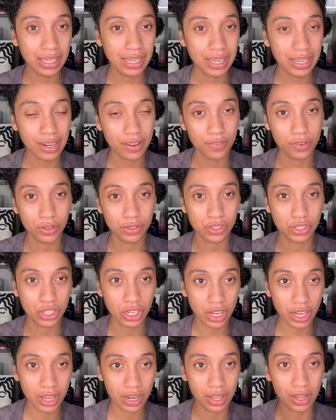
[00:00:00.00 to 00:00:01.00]
It feels good.
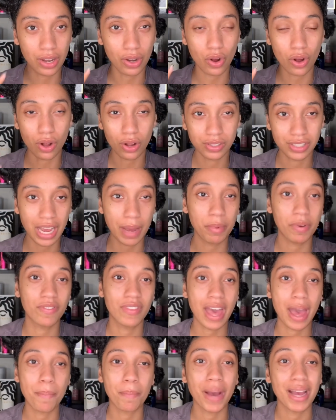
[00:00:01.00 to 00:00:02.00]
And then all on top of that,
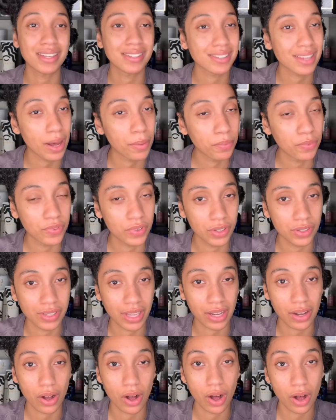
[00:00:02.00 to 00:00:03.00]
my scalp feels like a
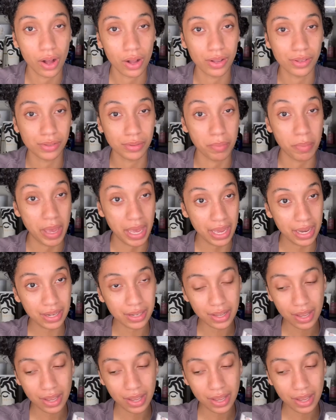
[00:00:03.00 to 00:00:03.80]
Halls mint.